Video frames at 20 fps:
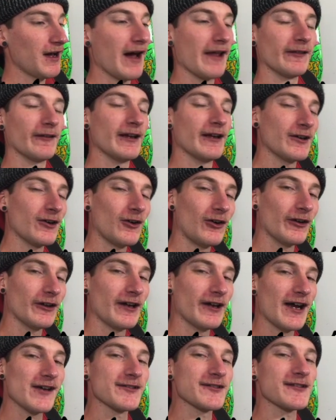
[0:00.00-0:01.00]
I like
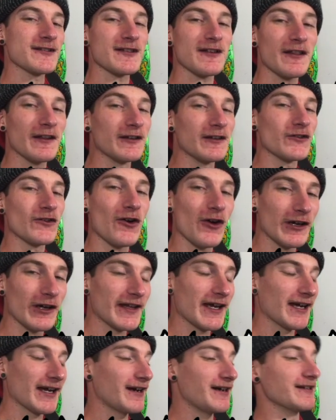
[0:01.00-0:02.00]
haunted houses, I like
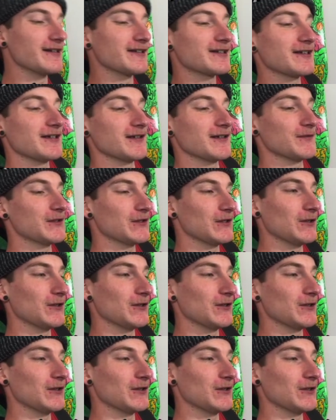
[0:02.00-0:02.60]
drawing that kind of stuff.